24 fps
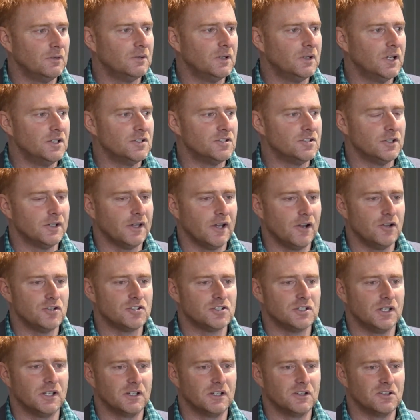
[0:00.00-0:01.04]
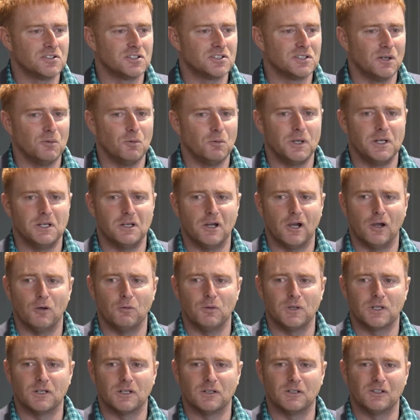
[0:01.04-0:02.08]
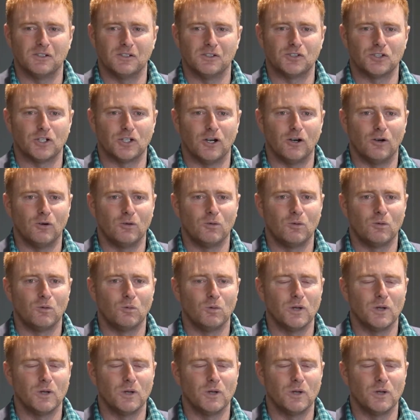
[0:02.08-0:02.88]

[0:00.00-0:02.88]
into those things that we know we can control.